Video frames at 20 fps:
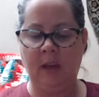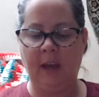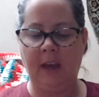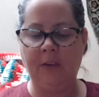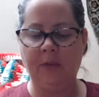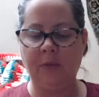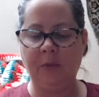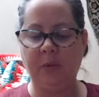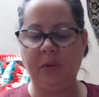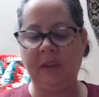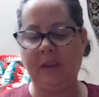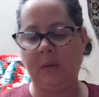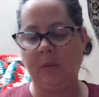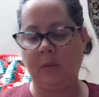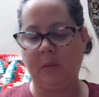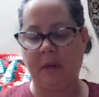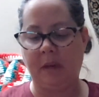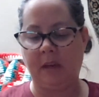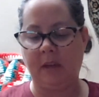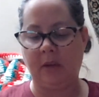haven't put that
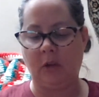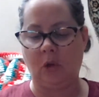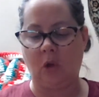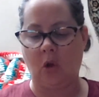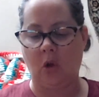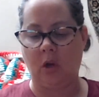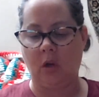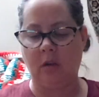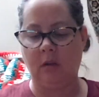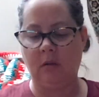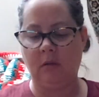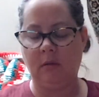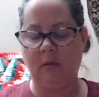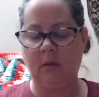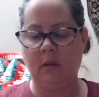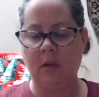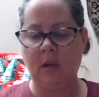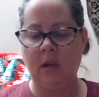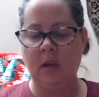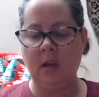one back in the car.
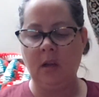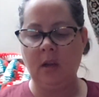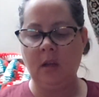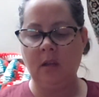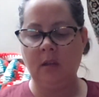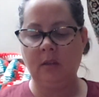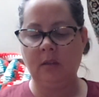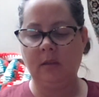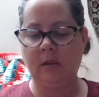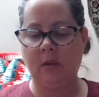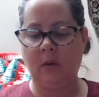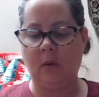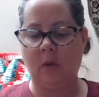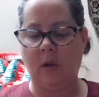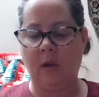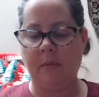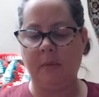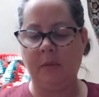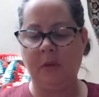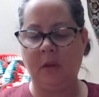So
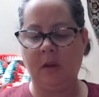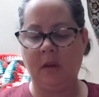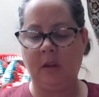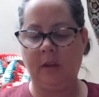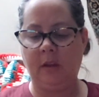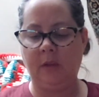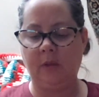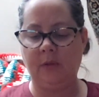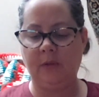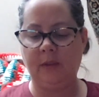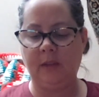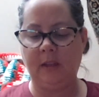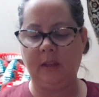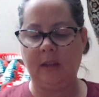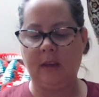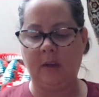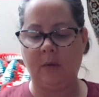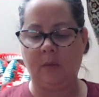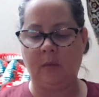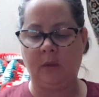I'm not using
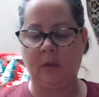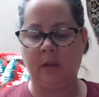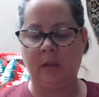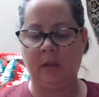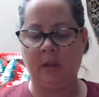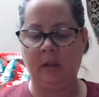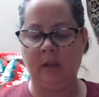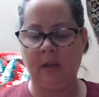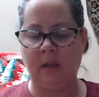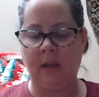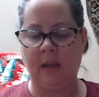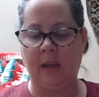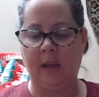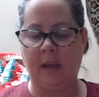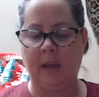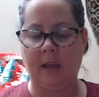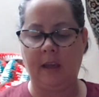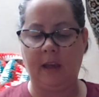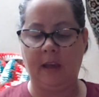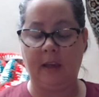that one
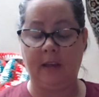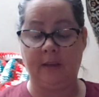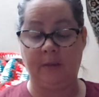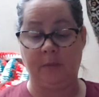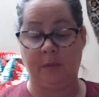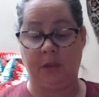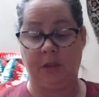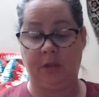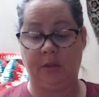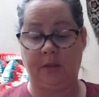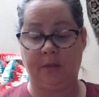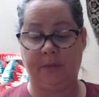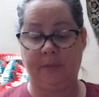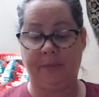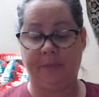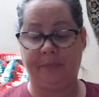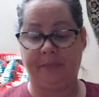as much.